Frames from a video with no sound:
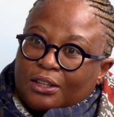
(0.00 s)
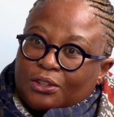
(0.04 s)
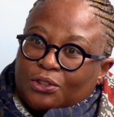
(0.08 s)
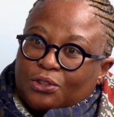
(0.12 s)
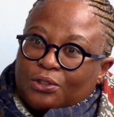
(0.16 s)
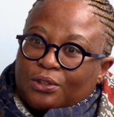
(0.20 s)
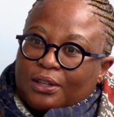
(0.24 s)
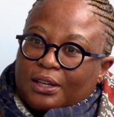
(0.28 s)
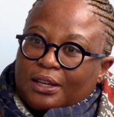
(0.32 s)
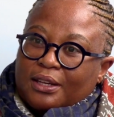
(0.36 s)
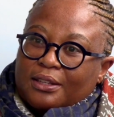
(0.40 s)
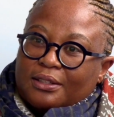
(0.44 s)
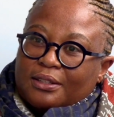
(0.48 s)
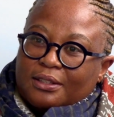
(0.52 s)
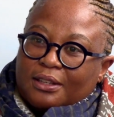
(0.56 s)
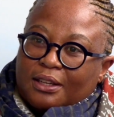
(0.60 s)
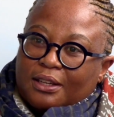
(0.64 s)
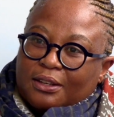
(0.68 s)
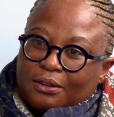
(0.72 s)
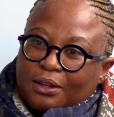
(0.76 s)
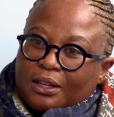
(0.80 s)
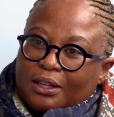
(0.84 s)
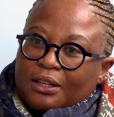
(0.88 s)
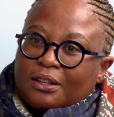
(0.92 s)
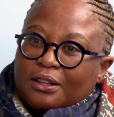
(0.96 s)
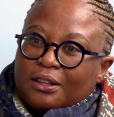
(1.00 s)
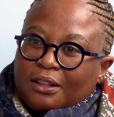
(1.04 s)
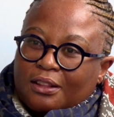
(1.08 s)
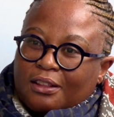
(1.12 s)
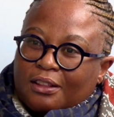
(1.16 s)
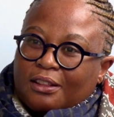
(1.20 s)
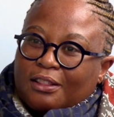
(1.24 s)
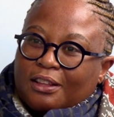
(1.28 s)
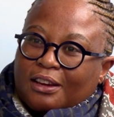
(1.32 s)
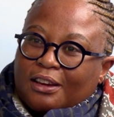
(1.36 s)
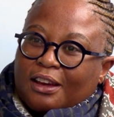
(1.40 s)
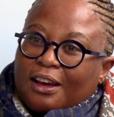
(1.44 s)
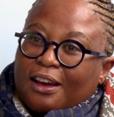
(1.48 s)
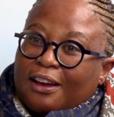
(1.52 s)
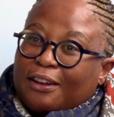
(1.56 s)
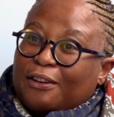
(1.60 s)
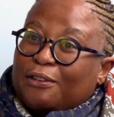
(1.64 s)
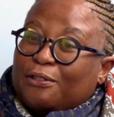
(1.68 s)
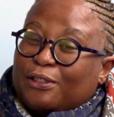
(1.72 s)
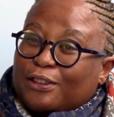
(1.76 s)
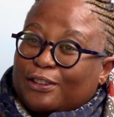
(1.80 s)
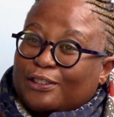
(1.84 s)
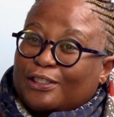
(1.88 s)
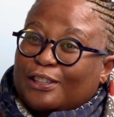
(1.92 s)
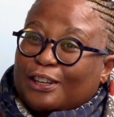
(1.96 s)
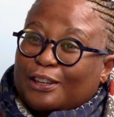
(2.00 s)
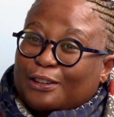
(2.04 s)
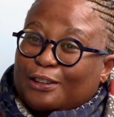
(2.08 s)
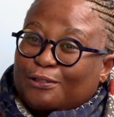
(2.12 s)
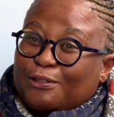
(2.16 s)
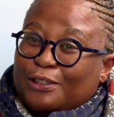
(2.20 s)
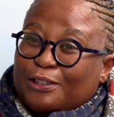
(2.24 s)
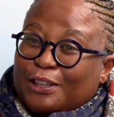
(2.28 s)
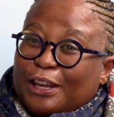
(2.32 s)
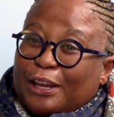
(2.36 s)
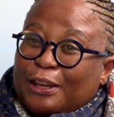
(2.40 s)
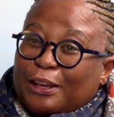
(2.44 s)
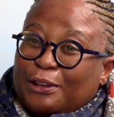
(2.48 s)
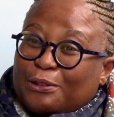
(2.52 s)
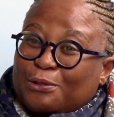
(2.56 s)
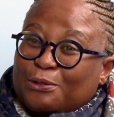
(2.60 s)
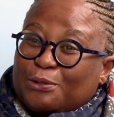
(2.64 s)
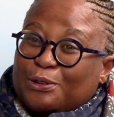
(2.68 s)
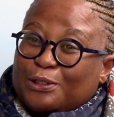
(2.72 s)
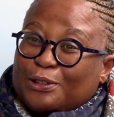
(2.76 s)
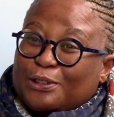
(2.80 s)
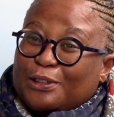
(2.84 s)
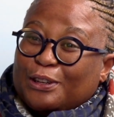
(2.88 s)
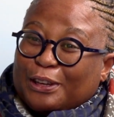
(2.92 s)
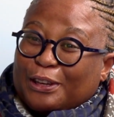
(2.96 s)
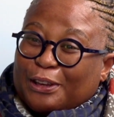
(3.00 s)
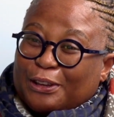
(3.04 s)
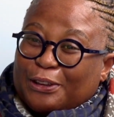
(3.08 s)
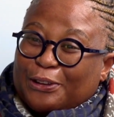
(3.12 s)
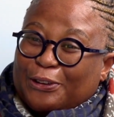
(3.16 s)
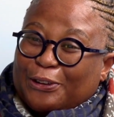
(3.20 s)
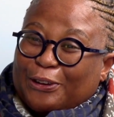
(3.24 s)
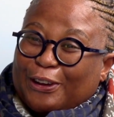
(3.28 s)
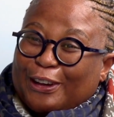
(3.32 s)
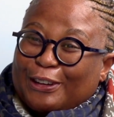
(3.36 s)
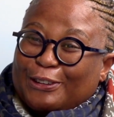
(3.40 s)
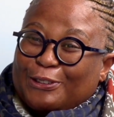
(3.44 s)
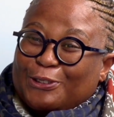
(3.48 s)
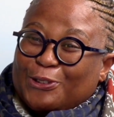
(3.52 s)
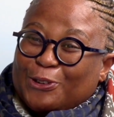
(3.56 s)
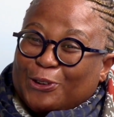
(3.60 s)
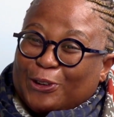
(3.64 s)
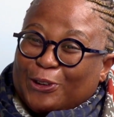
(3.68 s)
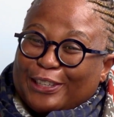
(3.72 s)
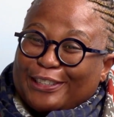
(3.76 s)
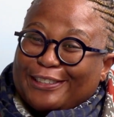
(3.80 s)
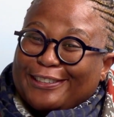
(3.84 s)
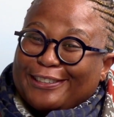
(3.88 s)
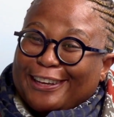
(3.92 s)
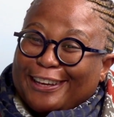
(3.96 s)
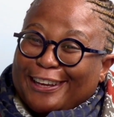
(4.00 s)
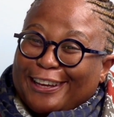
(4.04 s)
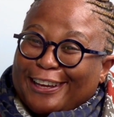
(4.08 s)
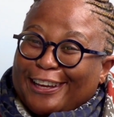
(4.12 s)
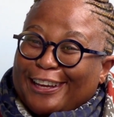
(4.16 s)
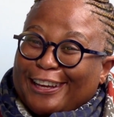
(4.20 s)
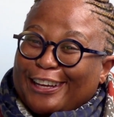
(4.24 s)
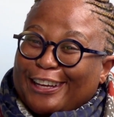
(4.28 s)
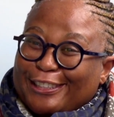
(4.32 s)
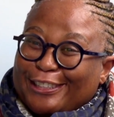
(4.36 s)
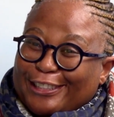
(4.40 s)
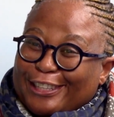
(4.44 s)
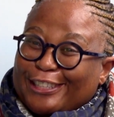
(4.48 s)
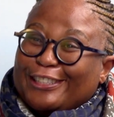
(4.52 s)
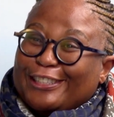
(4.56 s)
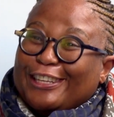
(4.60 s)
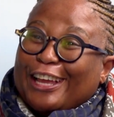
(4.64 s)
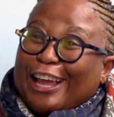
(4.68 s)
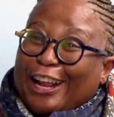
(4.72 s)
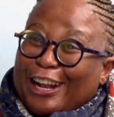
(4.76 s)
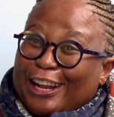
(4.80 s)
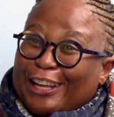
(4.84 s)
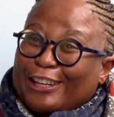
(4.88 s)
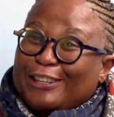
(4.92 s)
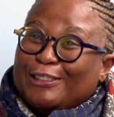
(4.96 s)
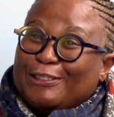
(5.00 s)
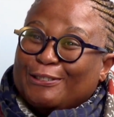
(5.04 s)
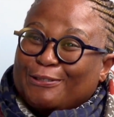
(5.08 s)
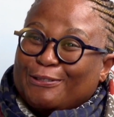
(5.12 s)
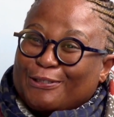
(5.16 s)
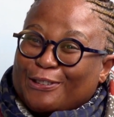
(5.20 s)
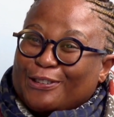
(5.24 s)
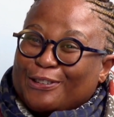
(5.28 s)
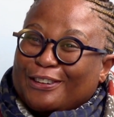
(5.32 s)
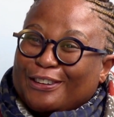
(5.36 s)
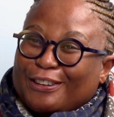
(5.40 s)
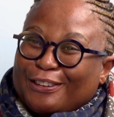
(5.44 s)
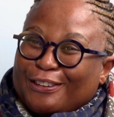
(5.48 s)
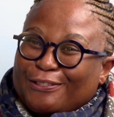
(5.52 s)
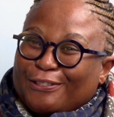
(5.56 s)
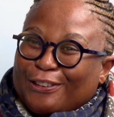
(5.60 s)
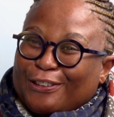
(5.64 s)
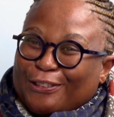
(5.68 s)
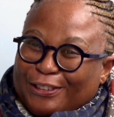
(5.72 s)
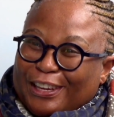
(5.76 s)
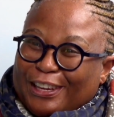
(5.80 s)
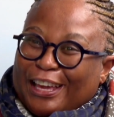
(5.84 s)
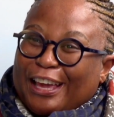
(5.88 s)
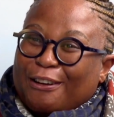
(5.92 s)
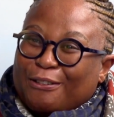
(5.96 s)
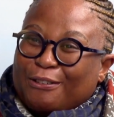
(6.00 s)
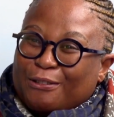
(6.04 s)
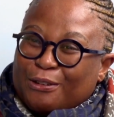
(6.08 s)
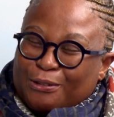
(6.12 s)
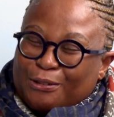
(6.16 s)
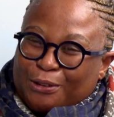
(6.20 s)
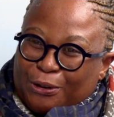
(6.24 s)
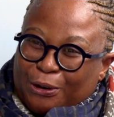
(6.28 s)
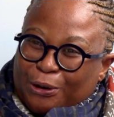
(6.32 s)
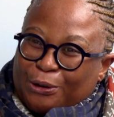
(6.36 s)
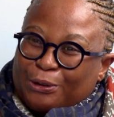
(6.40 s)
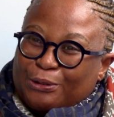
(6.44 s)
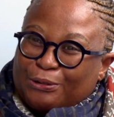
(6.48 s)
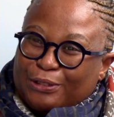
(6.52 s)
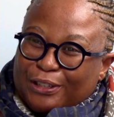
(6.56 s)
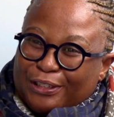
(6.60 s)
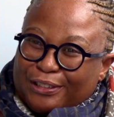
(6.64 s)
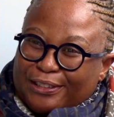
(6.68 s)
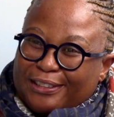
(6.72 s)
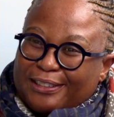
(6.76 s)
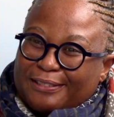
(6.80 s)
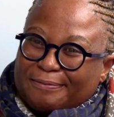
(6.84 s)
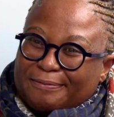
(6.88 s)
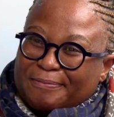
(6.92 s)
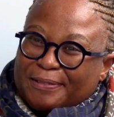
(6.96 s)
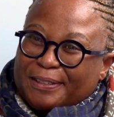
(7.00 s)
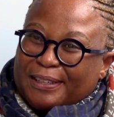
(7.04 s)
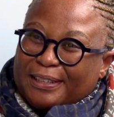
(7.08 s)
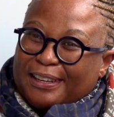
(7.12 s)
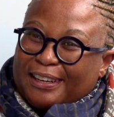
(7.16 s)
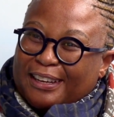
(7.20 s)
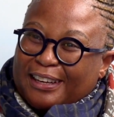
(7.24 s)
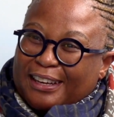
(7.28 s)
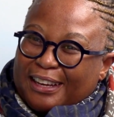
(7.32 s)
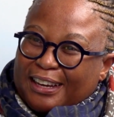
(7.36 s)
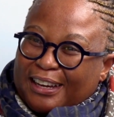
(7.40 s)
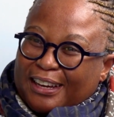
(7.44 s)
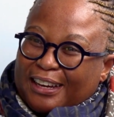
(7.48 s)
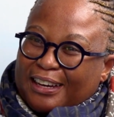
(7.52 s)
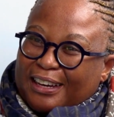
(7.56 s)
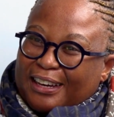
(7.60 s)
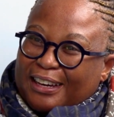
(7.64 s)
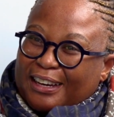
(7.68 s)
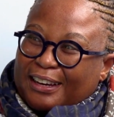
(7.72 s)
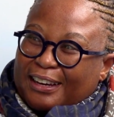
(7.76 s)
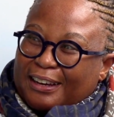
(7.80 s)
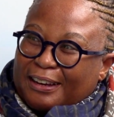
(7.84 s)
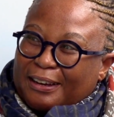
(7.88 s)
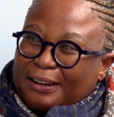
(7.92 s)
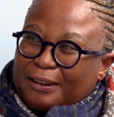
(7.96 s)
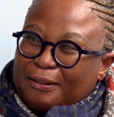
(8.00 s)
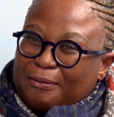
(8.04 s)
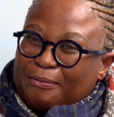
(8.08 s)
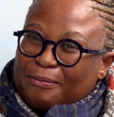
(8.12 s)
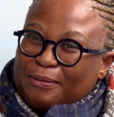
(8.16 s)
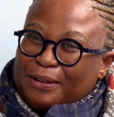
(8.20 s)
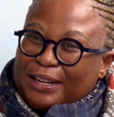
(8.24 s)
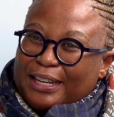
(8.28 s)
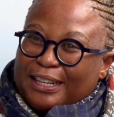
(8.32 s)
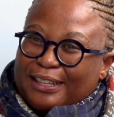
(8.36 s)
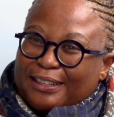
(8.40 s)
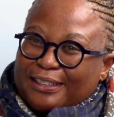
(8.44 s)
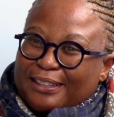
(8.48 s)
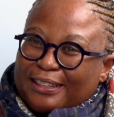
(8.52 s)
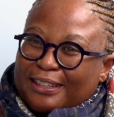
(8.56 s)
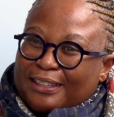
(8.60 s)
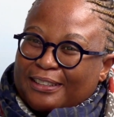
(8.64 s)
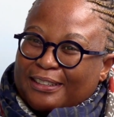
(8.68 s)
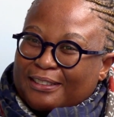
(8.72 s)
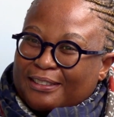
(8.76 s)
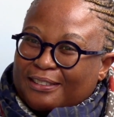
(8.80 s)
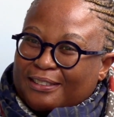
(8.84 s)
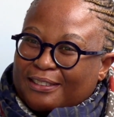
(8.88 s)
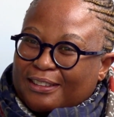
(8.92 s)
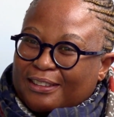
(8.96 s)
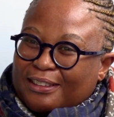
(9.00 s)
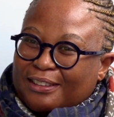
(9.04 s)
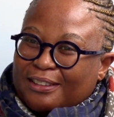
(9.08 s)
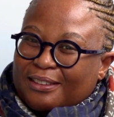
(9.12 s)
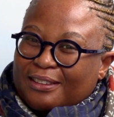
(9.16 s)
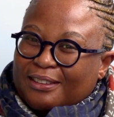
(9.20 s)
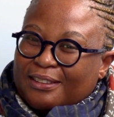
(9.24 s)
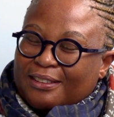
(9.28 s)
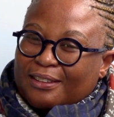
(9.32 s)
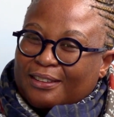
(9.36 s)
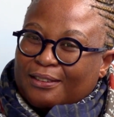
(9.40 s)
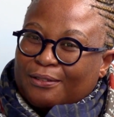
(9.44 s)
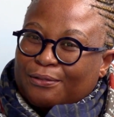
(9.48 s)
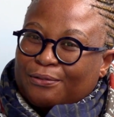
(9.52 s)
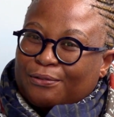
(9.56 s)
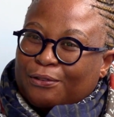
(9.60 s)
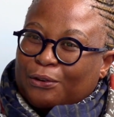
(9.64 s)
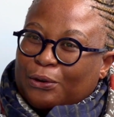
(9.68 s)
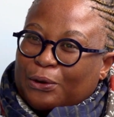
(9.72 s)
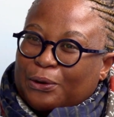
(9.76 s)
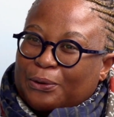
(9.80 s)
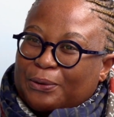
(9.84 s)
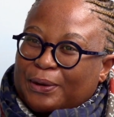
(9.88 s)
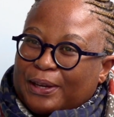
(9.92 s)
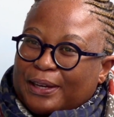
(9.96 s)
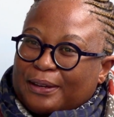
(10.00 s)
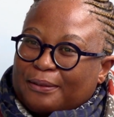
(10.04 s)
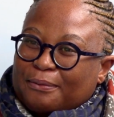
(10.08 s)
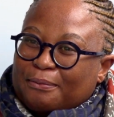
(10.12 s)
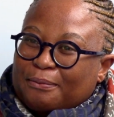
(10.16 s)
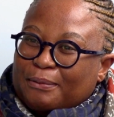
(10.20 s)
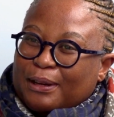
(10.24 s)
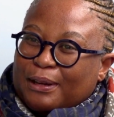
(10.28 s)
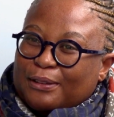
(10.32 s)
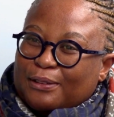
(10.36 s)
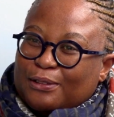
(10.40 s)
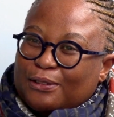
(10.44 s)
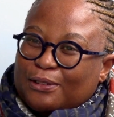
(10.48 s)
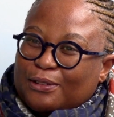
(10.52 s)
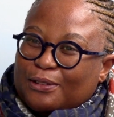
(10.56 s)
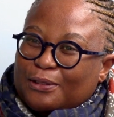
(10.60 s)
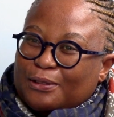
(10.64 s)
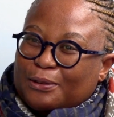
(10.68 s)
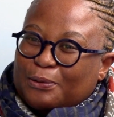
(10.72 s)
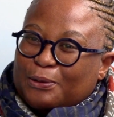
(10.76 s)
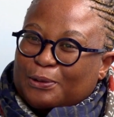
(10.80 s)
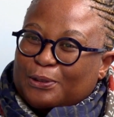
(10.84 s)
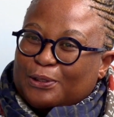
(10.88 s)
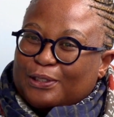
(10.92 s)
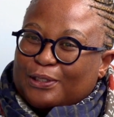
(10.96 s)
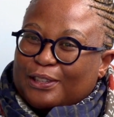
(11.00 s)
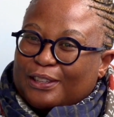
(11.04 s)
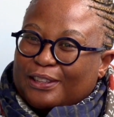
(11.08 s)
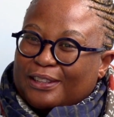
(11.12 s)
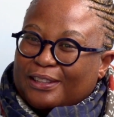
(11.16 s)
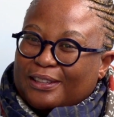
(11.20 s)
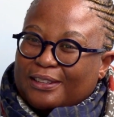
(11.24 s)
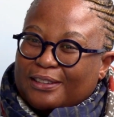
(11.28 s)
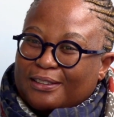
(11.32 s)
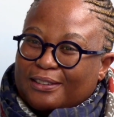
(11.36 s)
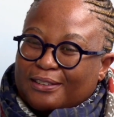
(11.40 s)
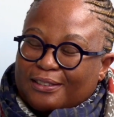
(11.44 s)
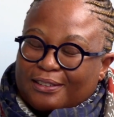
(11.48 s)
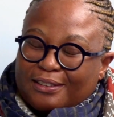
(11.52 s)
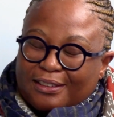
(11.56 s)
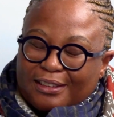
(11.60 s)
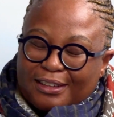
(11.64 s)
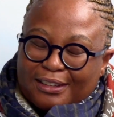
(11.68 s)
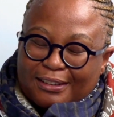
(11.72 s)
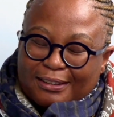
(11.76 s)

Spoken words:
to that? And the kind of things that have changed was like, I joined at the tail end of COVID. In the following months, there was in the